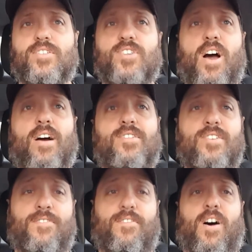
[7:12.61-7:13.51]

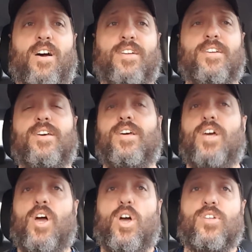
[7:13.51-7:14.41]
Tons of fun.
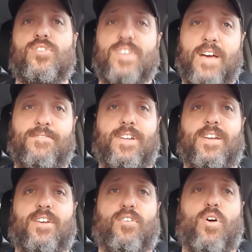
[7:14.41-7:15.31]
Definitely
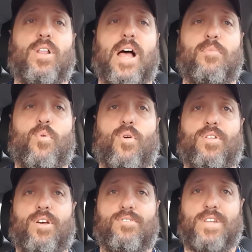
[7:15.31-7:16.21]
going to grow a lot more
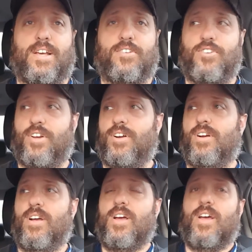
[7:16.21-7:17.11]
of those next year.